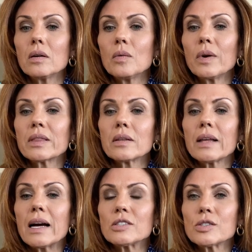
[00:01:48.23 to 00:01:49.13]
with the
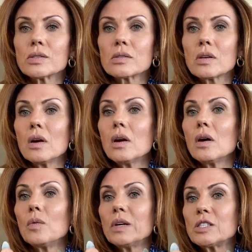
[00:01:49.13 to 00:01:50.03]
latches,
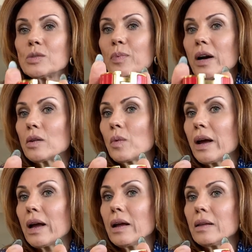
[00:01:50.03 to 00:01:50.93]
which by the
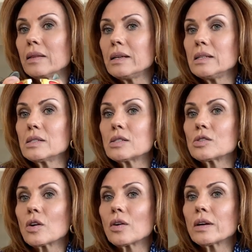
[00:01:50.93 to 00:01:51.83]
way, these
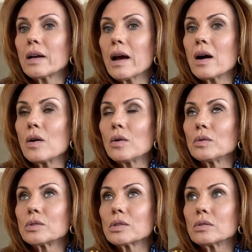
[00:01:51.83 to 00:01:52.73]
started
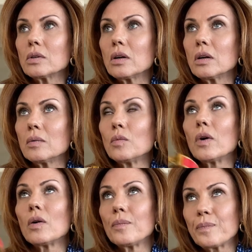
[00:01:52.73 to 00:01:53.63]
out, uh,
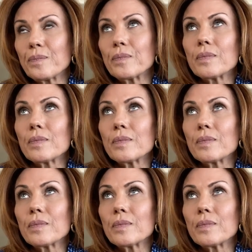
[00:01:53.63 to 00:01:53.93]
well,